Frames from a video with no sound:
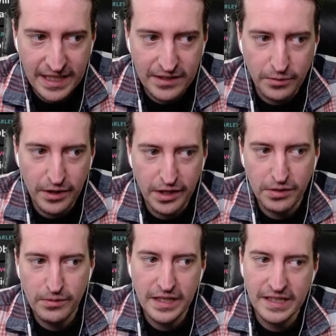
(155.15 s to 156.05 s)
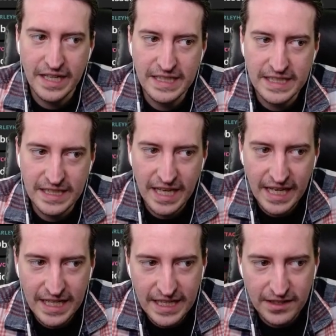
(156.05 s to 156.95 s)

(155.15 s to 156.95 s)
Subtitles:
and 23 in 1980,